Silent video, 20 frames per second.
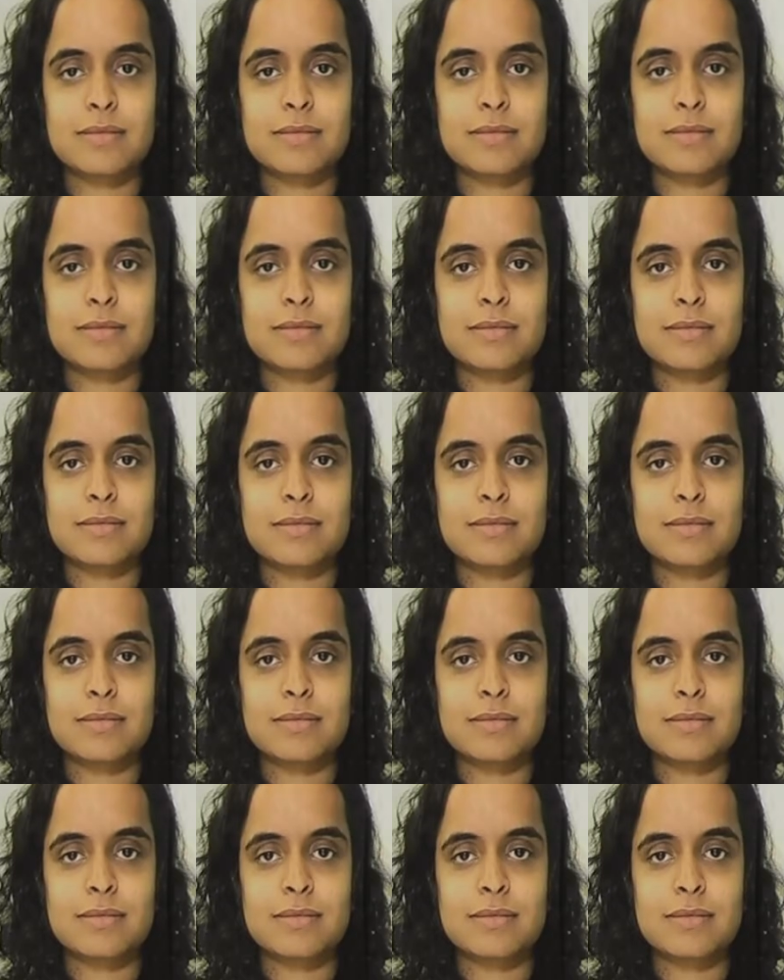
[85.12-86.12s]

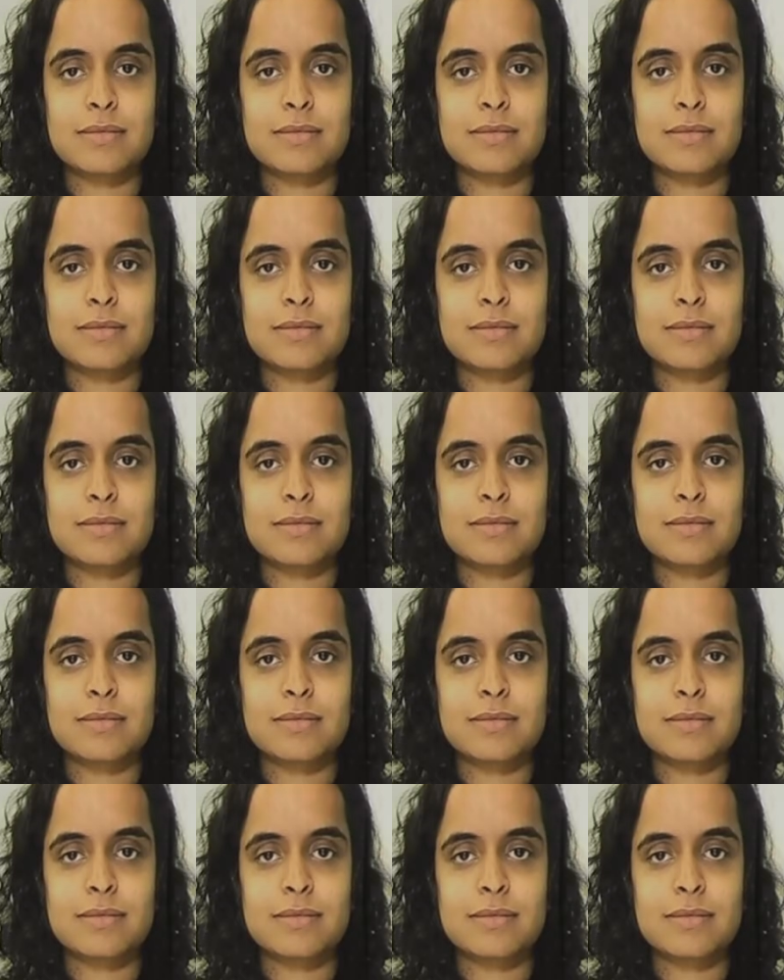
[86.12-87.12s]

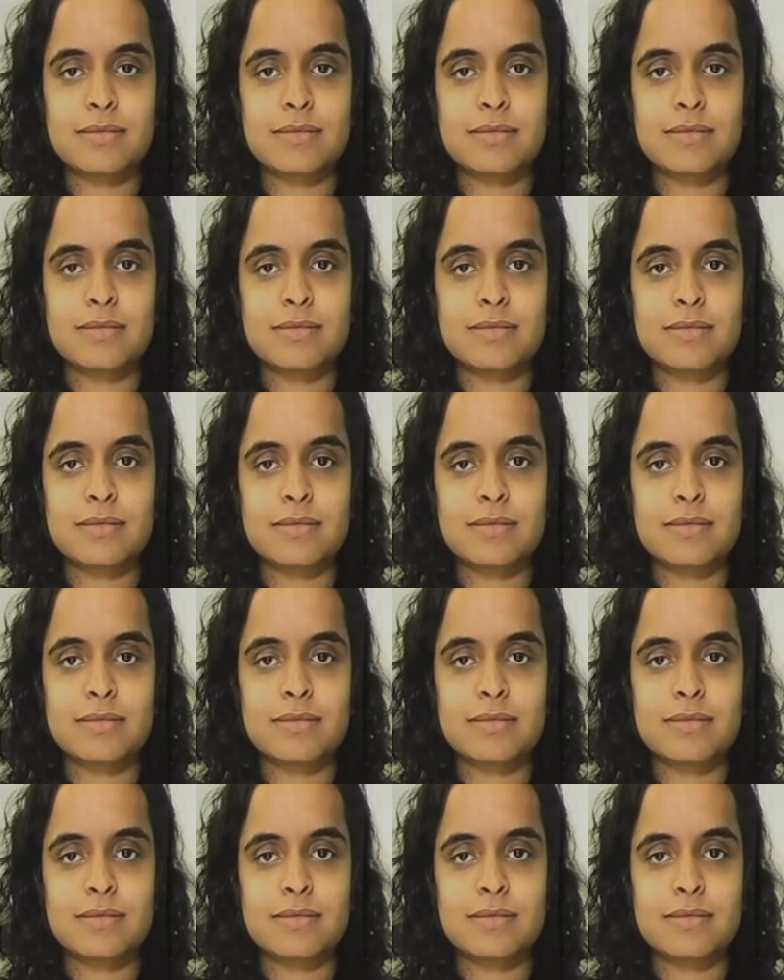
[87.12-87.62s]
This person isn't speaking.